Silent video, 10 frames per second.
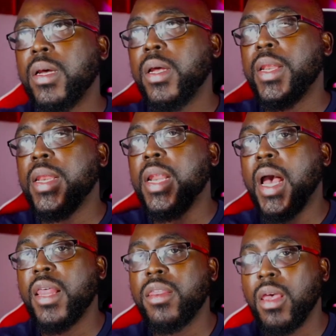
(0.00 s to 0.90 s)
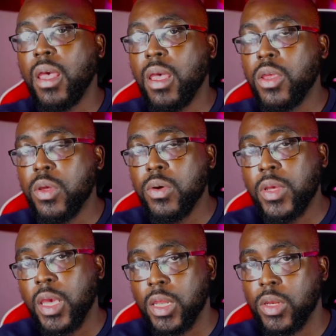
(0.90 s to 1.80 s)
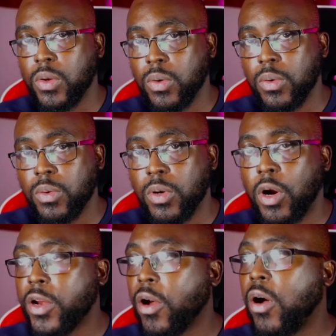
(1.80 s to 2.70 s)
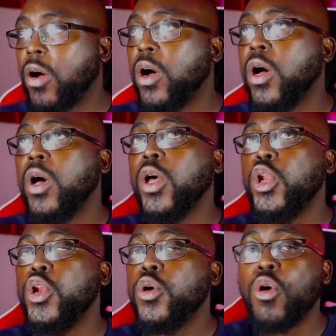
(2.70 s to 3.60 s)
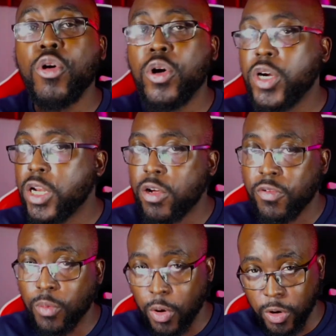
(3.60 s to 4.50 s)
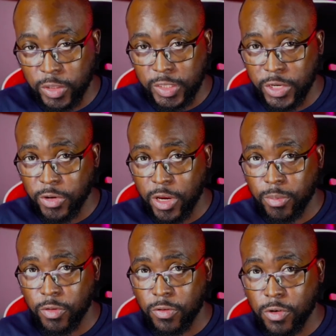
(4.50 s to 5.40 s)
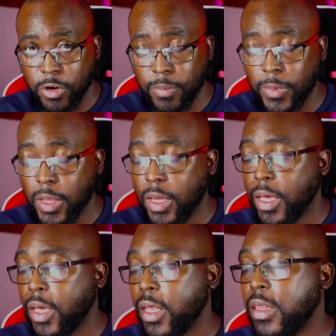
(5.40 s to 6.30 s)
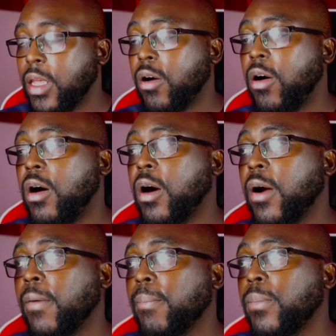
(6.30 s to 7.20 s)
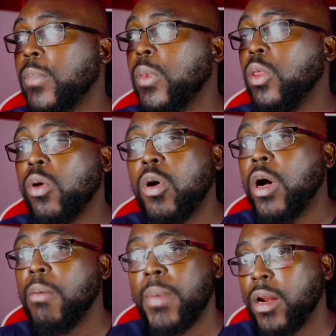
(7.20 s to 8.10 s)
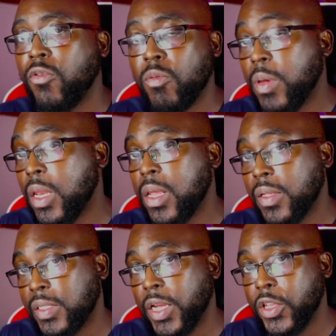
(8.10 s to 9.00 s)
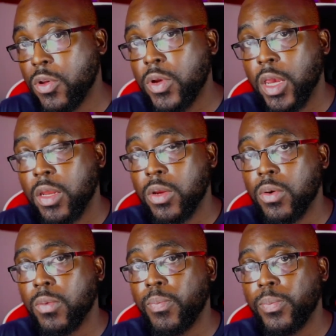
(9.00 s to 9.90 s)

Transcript: nothing you can do or there are no good enough works that you can perform. There are no amount of obedience that you can do